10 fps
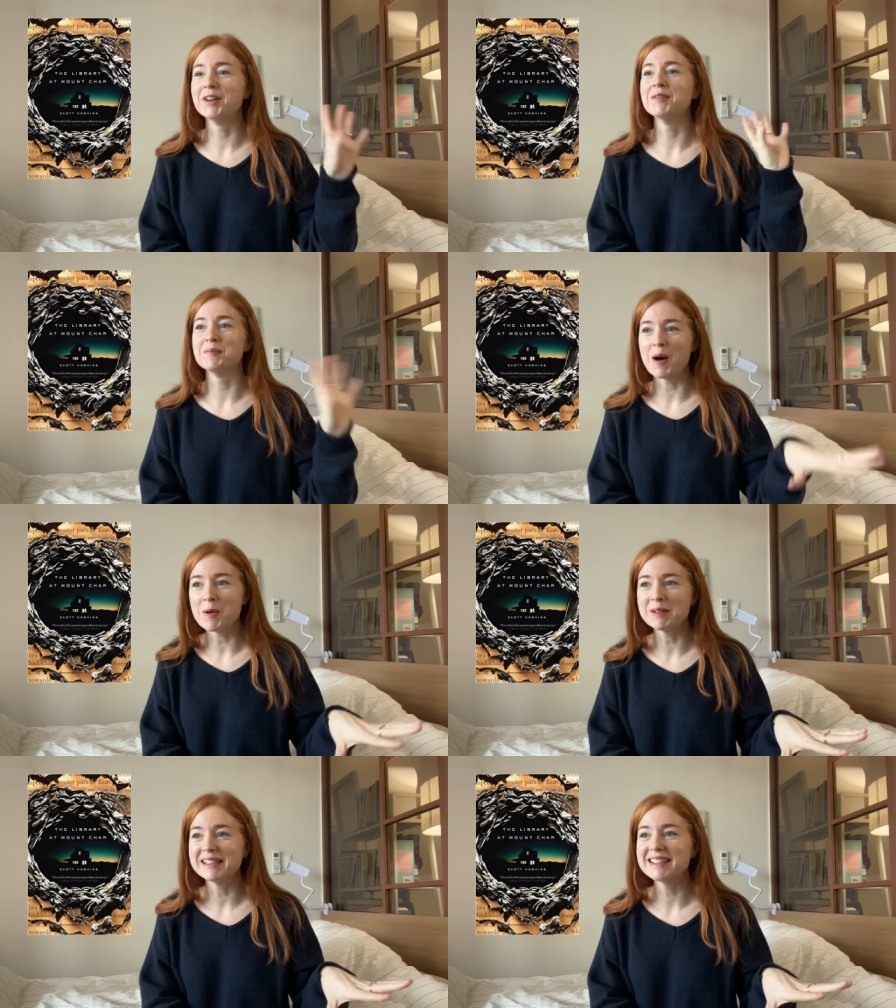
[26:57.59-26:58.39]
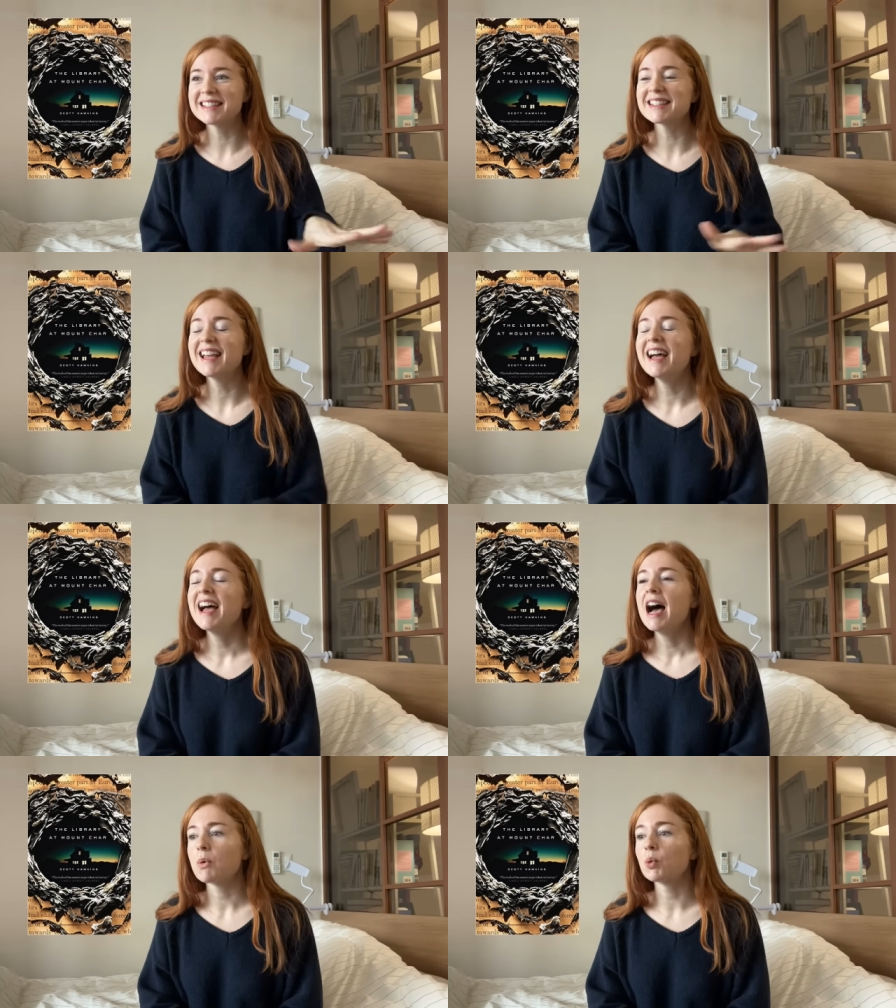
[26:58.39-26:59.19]
moments.
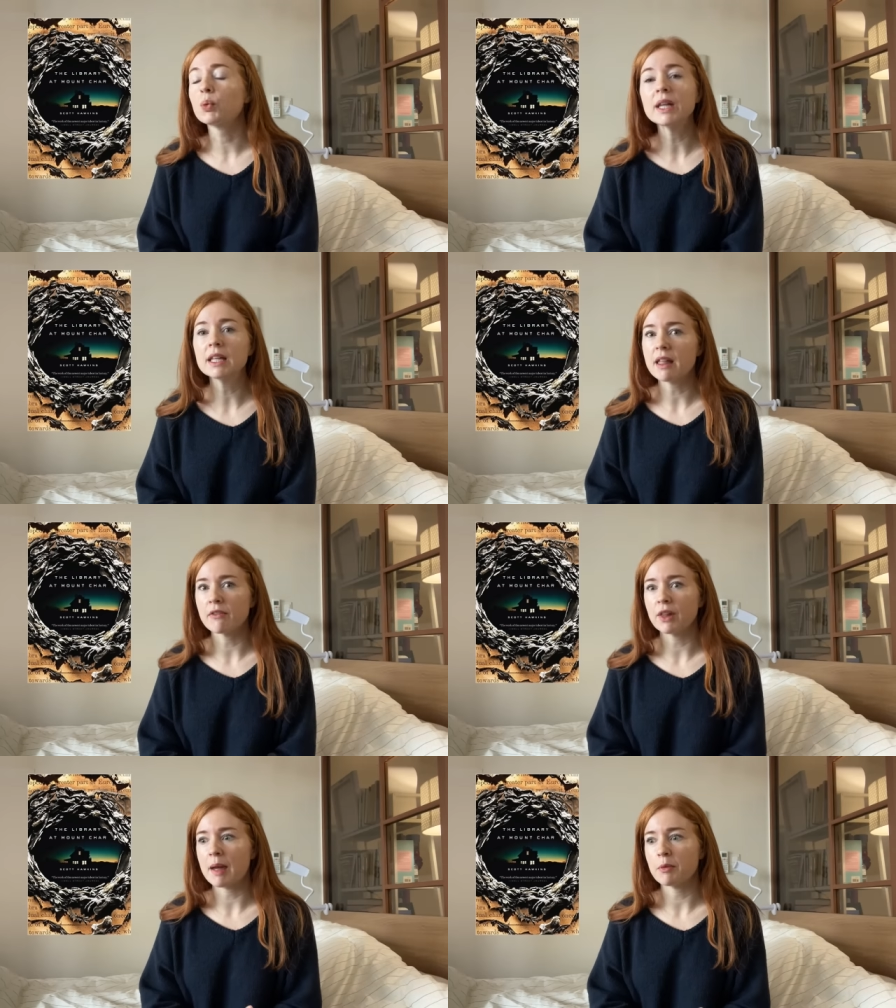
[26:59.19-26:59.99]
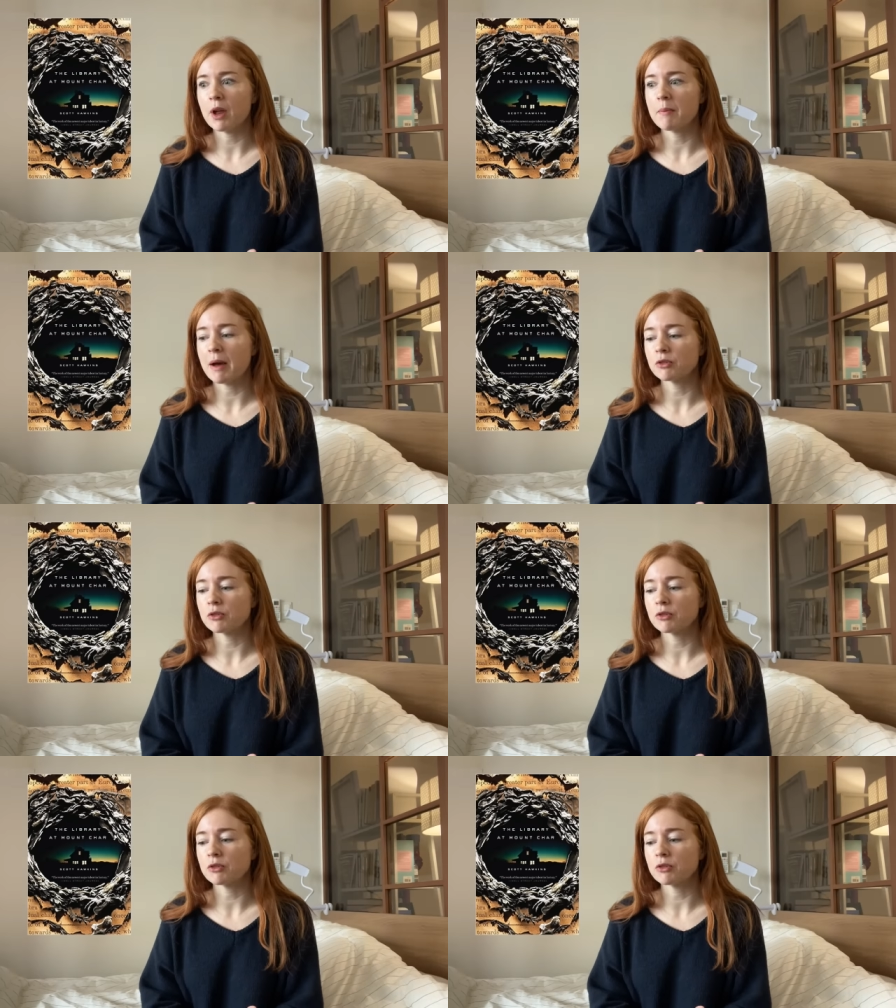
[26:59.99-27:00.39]
Really loved Library at Mount